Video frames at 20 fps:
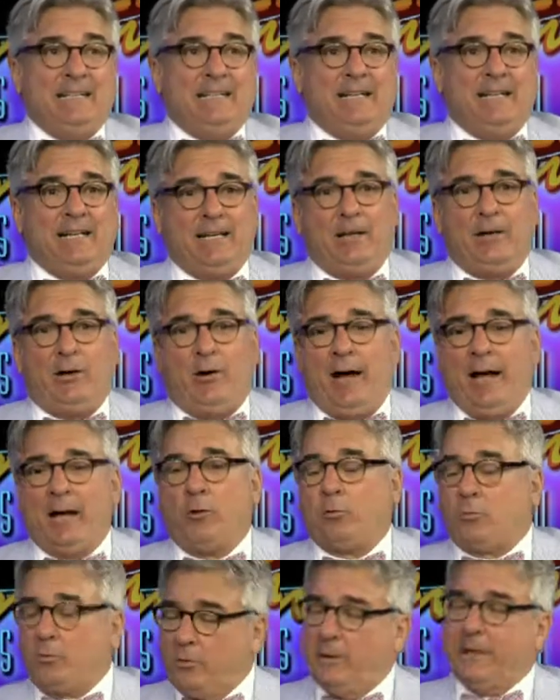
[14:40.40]
you know, I
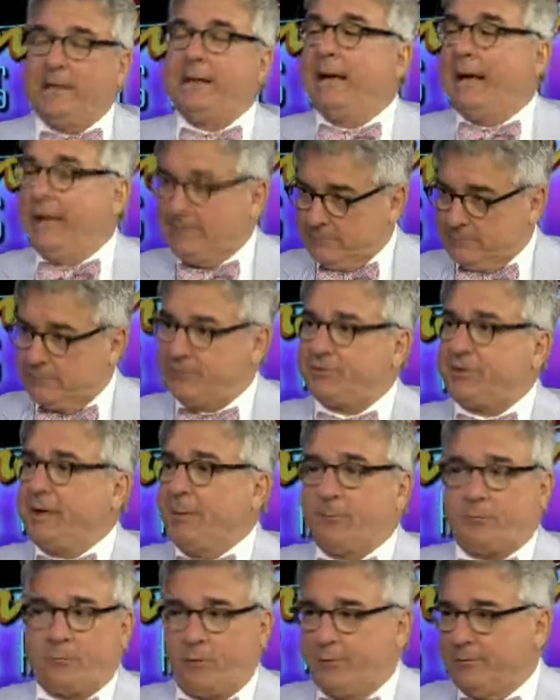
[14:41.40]
don't really get the
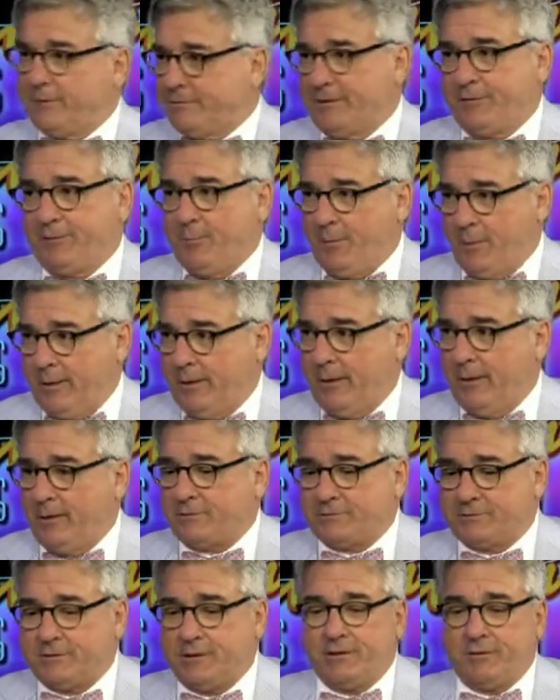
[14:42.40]
same service everybody
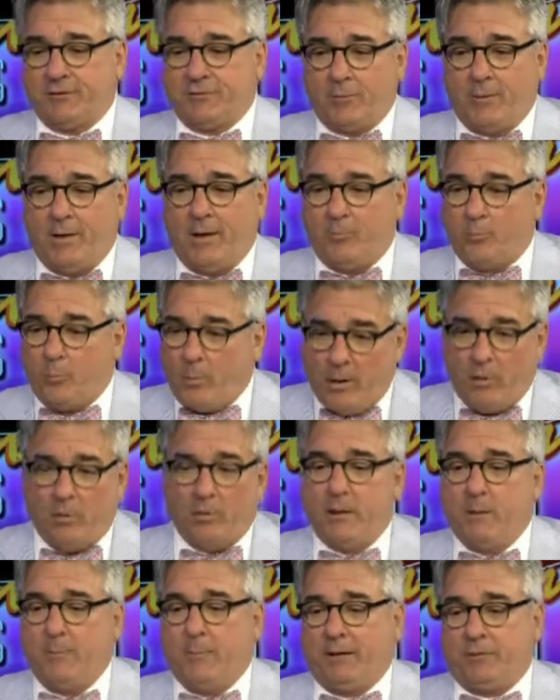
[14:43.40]
else does, so I
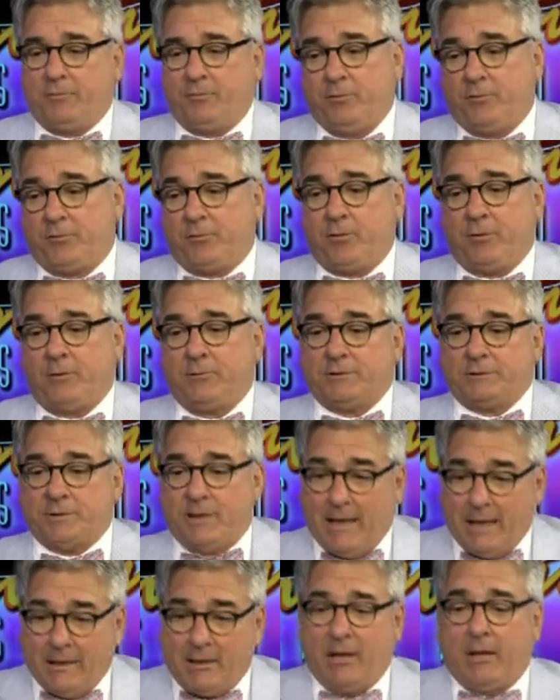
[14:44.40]
rarely mention the service.
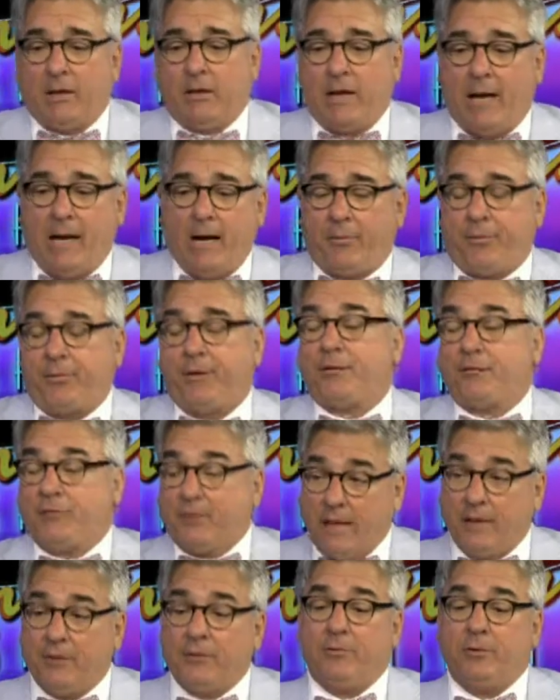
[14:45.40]
Uh-huh. I tell you how things
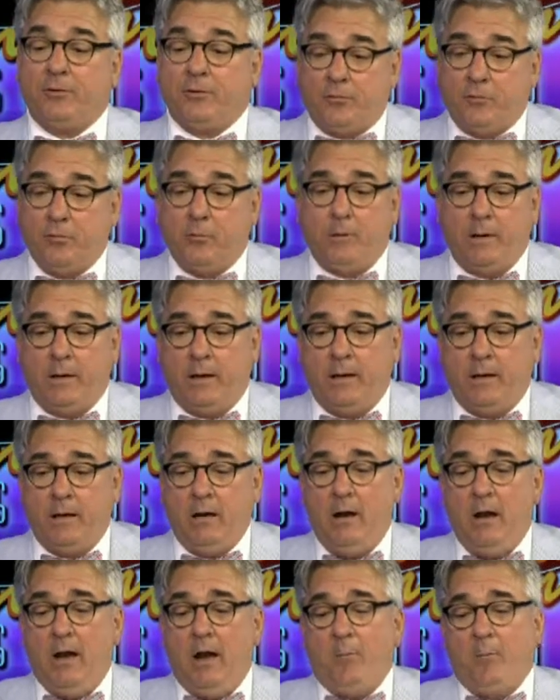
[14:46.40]
tasted to me,
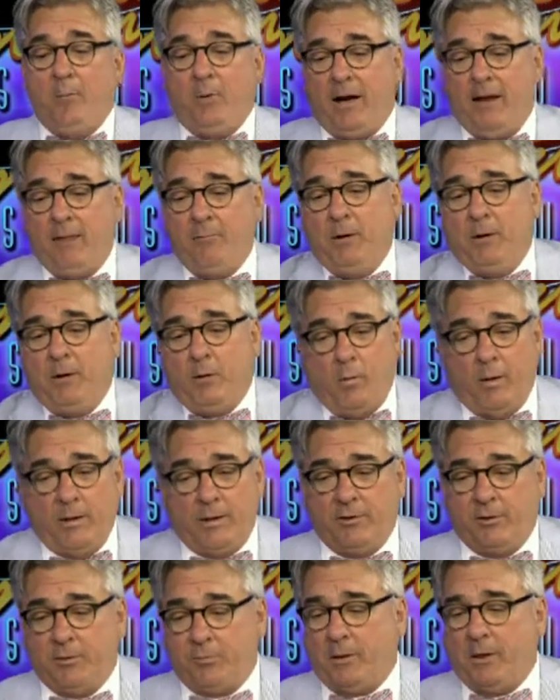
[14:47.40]
but I've been going
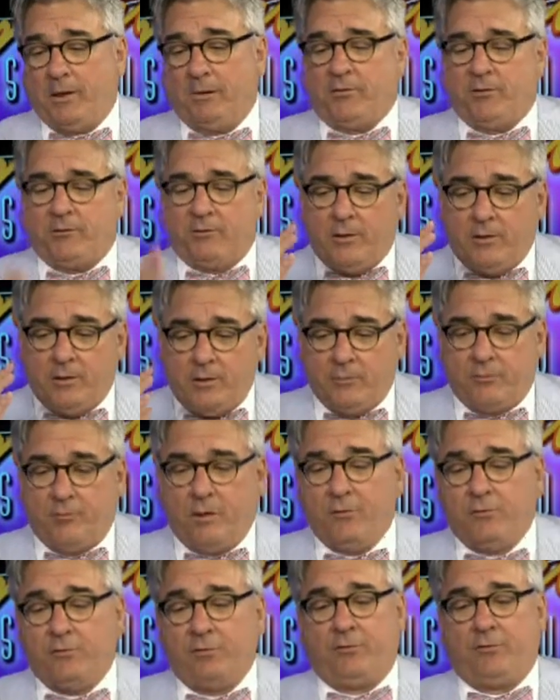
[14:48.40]
to these places uh, uh,
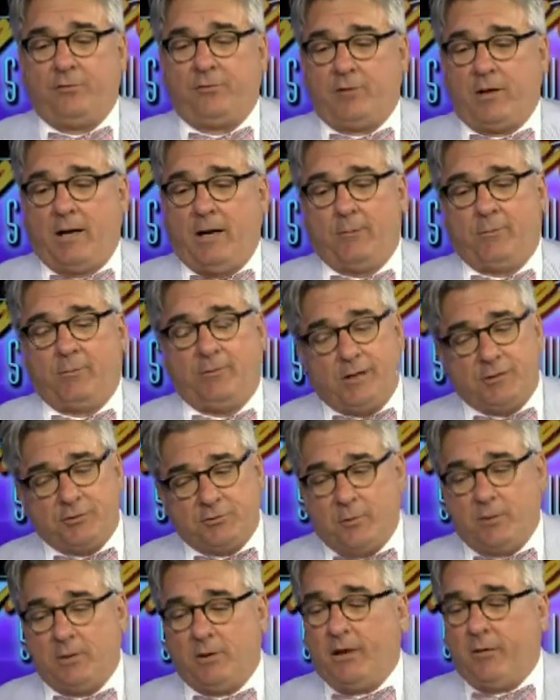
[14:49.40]
dozens of times now,
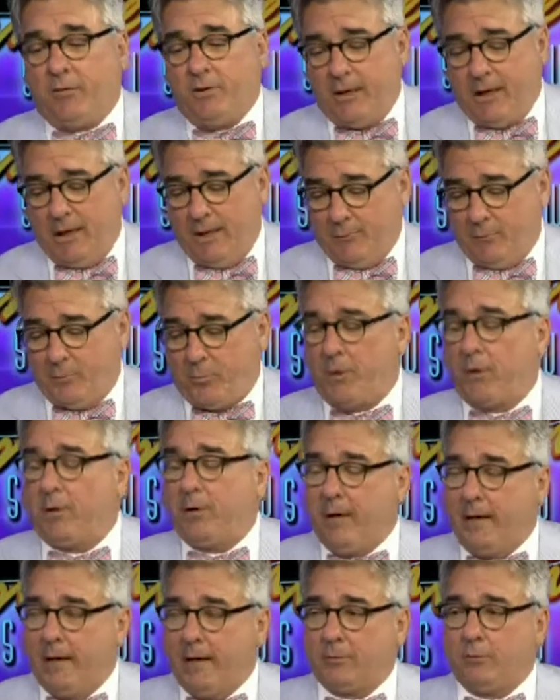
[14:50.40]
so I, I, think I have a pretty
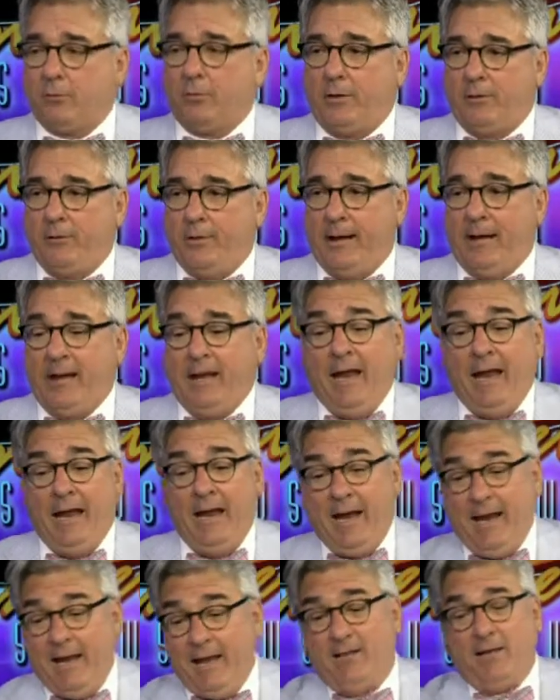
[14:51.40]
good handle on that.
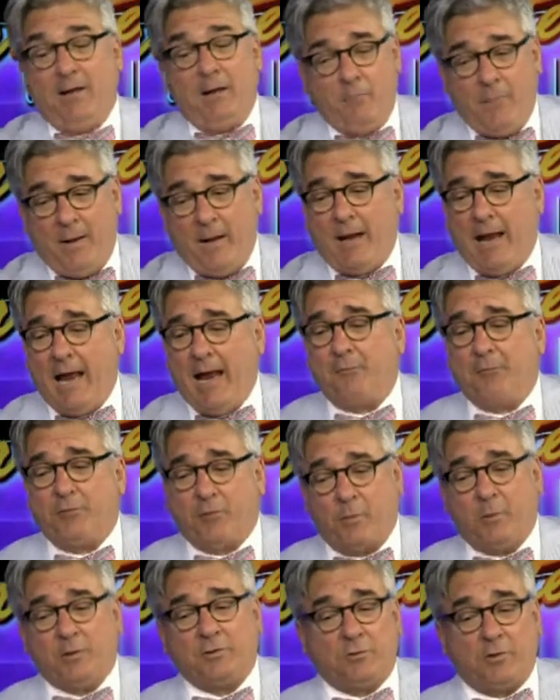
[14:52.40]
And about half of
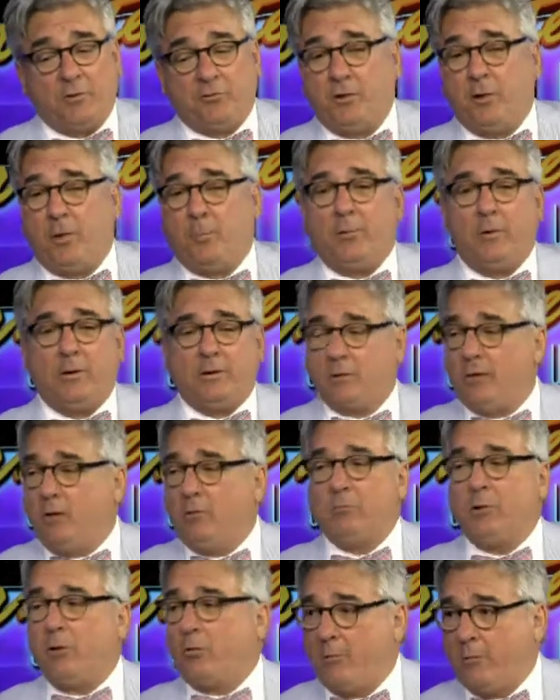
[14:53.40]
the restaurants in the book
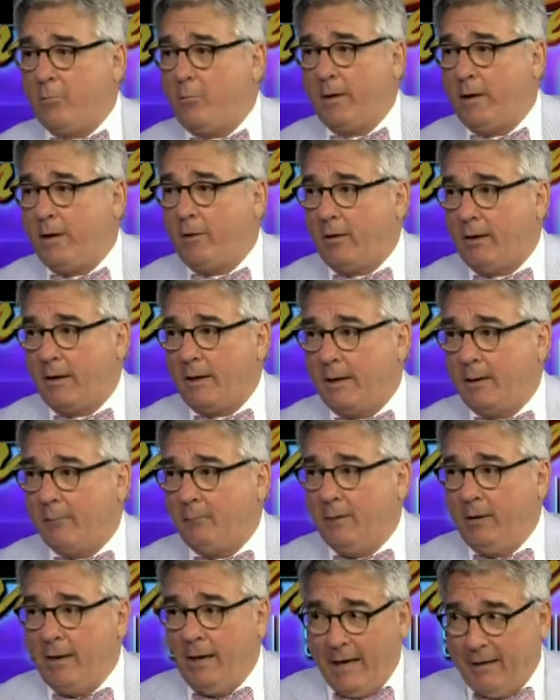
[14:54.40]
don't know who the hell I am.
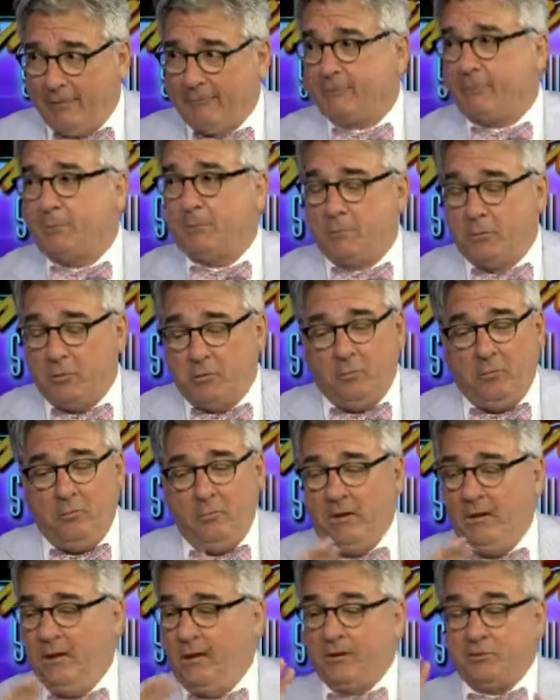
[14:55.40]
Half of them do.
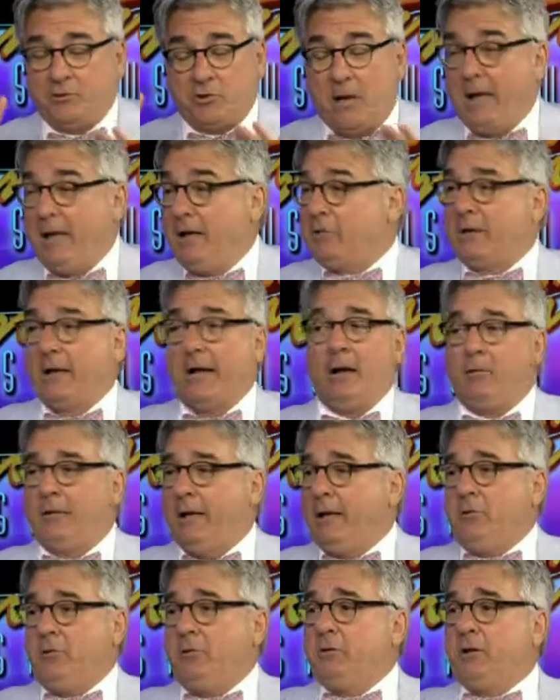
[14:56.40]
Chinatown,
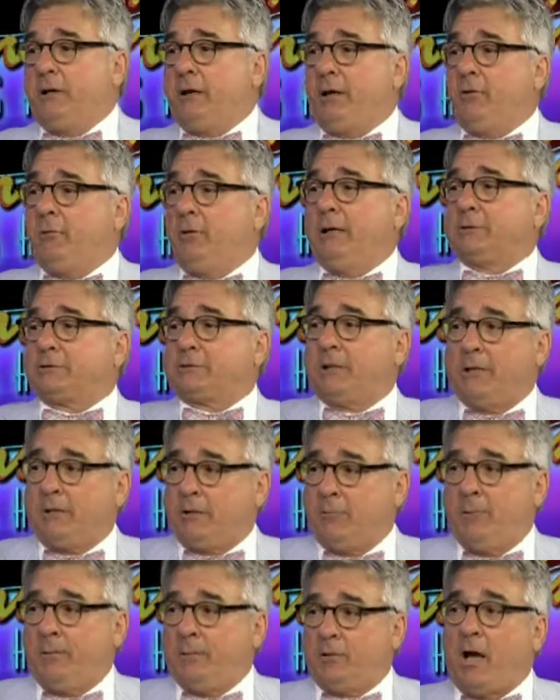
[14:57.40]
they couldn't care less. I right,
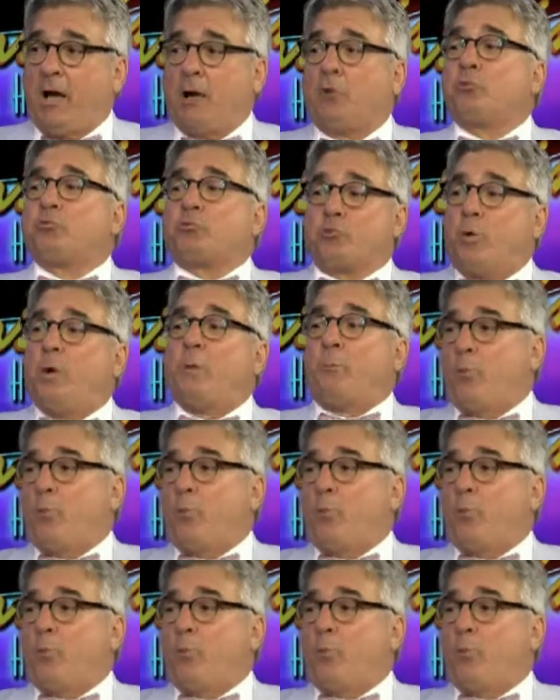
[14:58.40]
could be yeah. Donald Trump